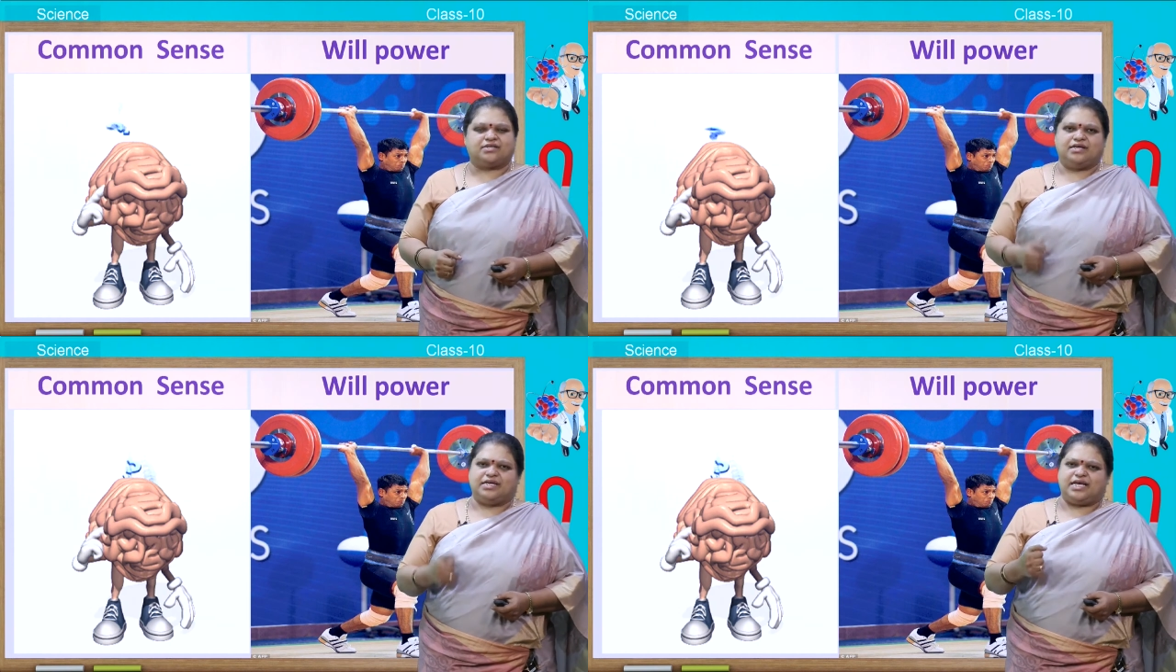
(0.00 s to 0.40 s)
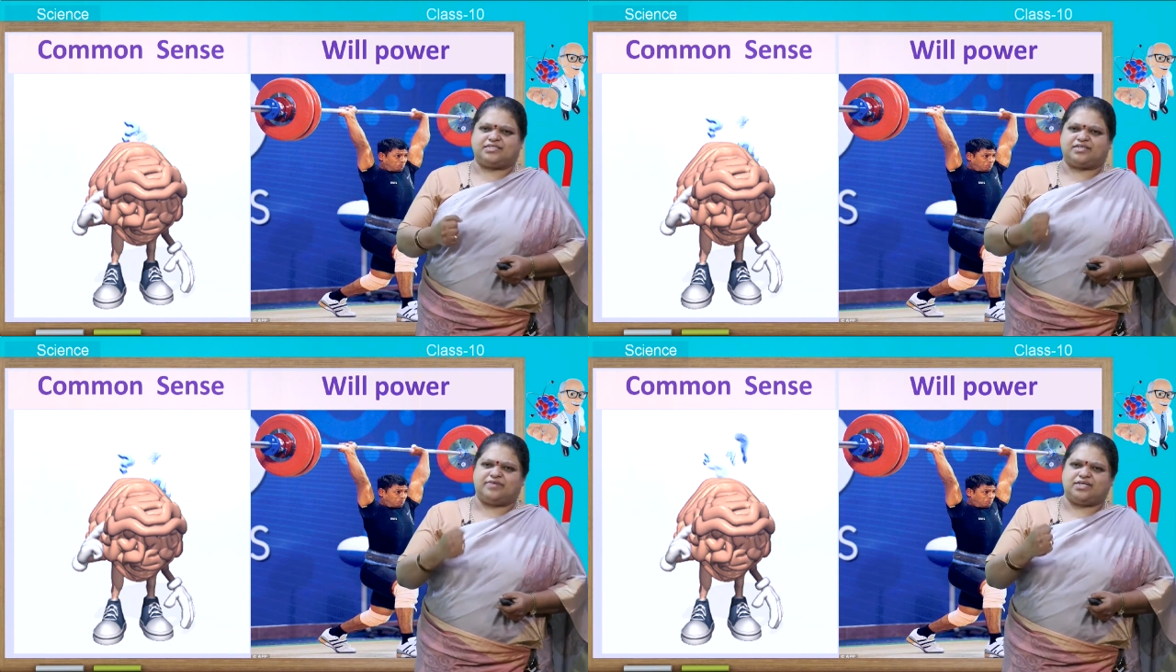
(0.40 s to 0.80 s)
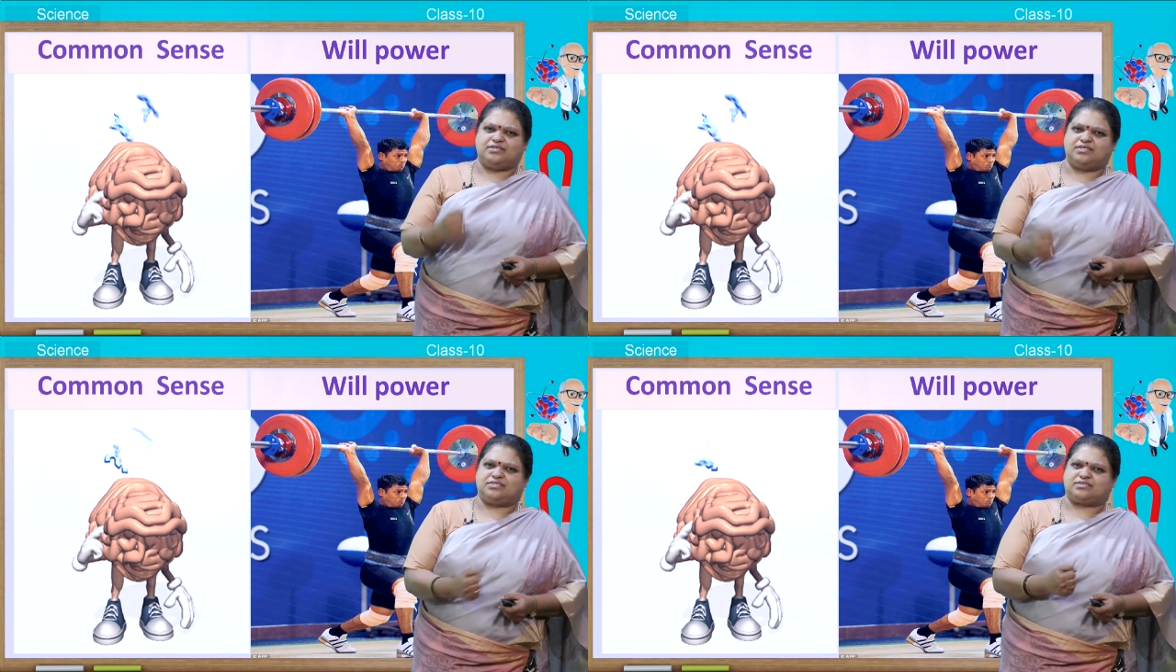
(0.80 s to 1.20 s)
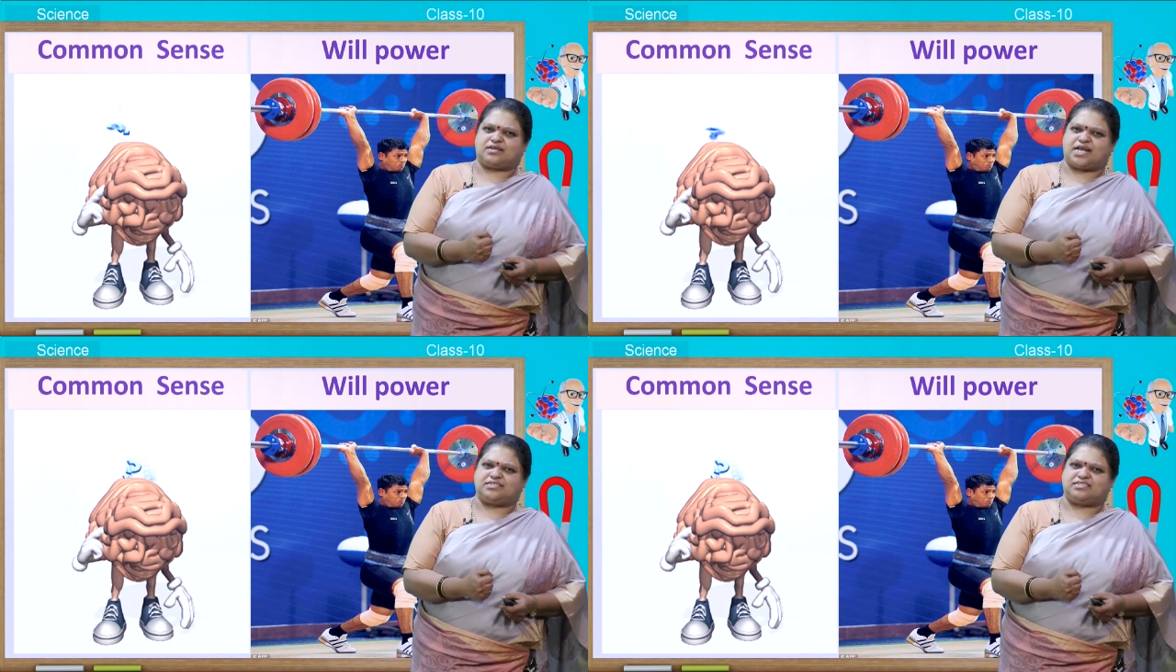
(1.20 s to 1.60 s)
Yes, even in this
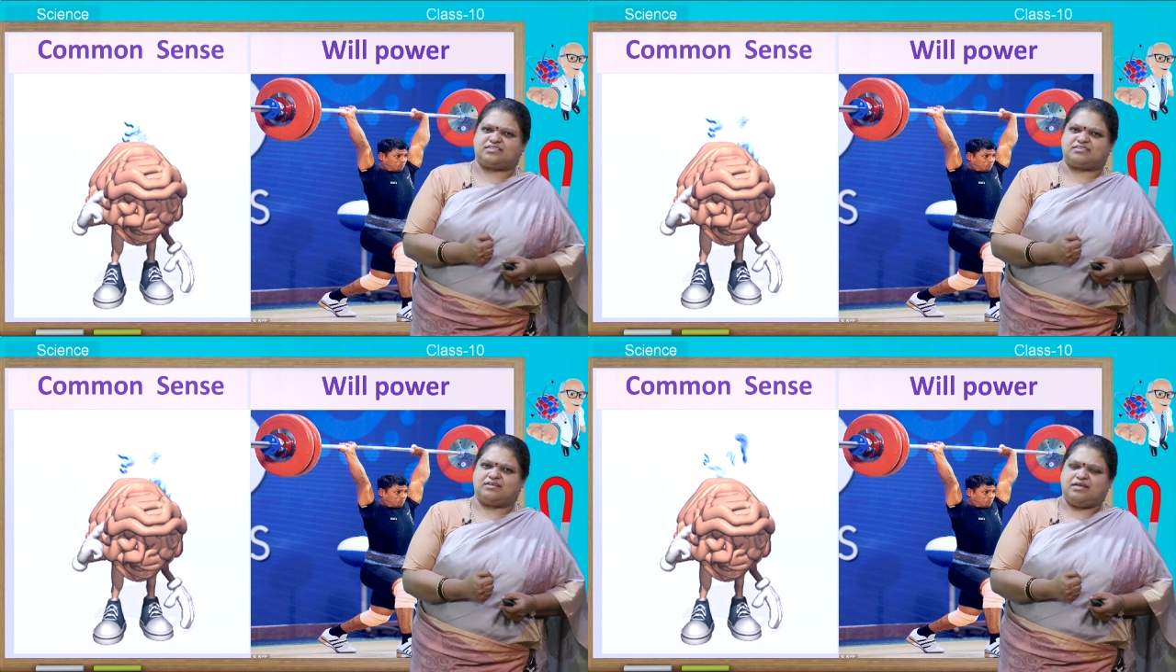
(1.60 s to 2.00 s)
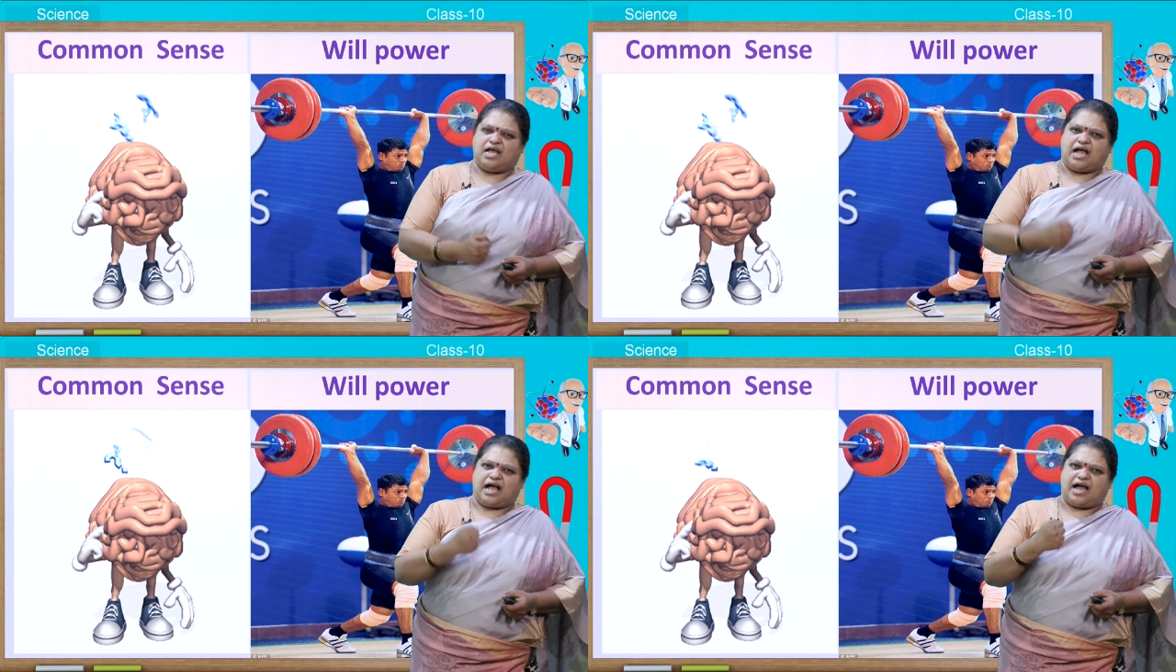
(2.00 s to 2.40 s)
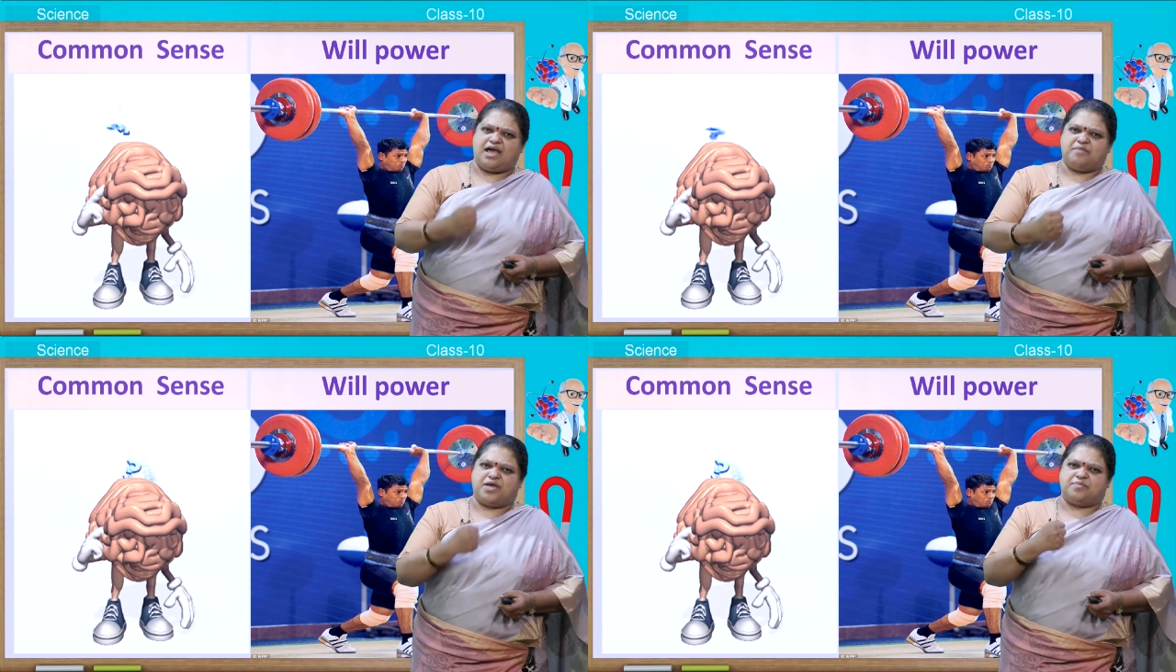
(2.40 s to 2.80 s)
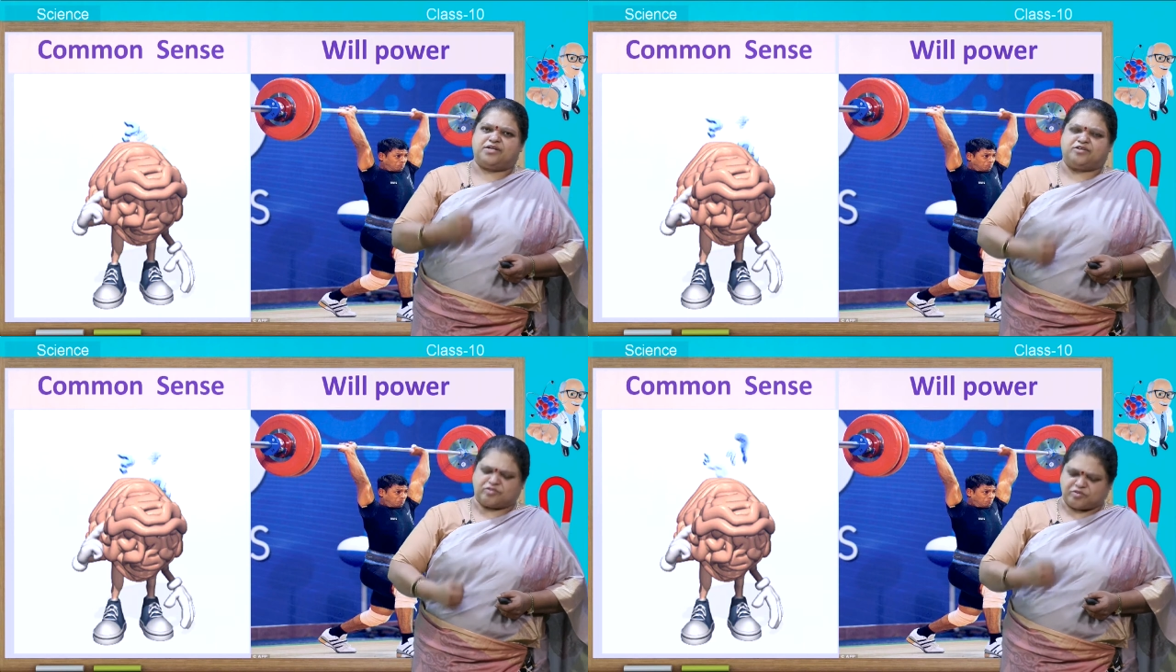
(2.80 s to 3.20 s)
crisis I am able
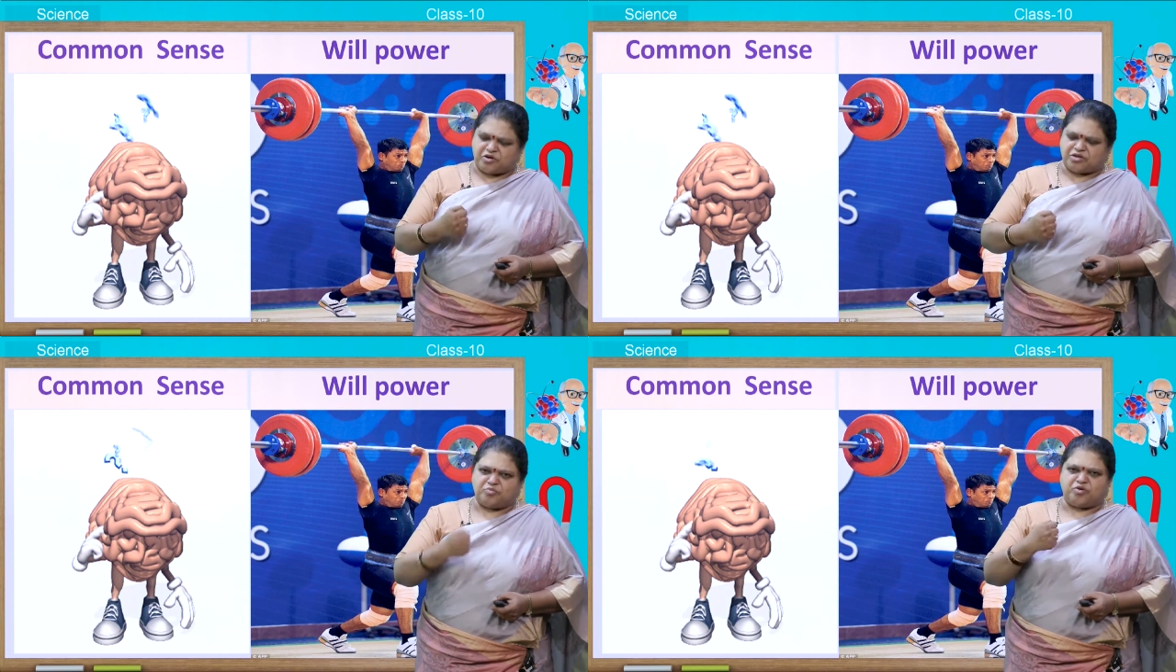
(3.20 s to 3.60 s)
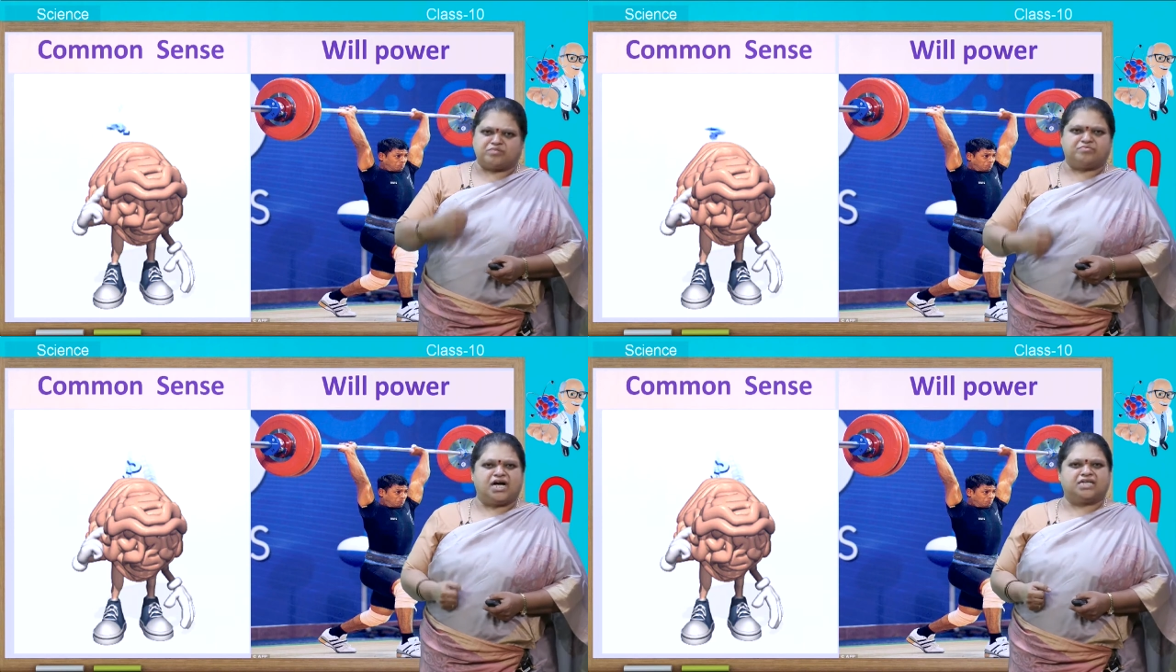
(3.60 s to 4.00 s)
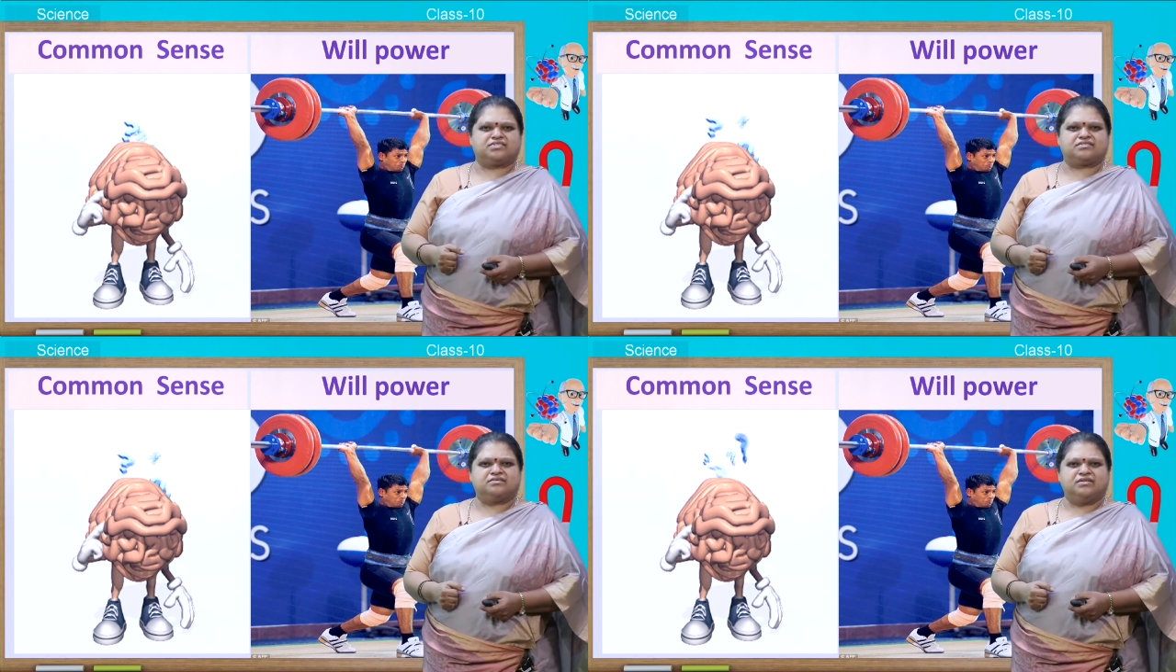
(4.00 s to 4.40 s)
to score more marks,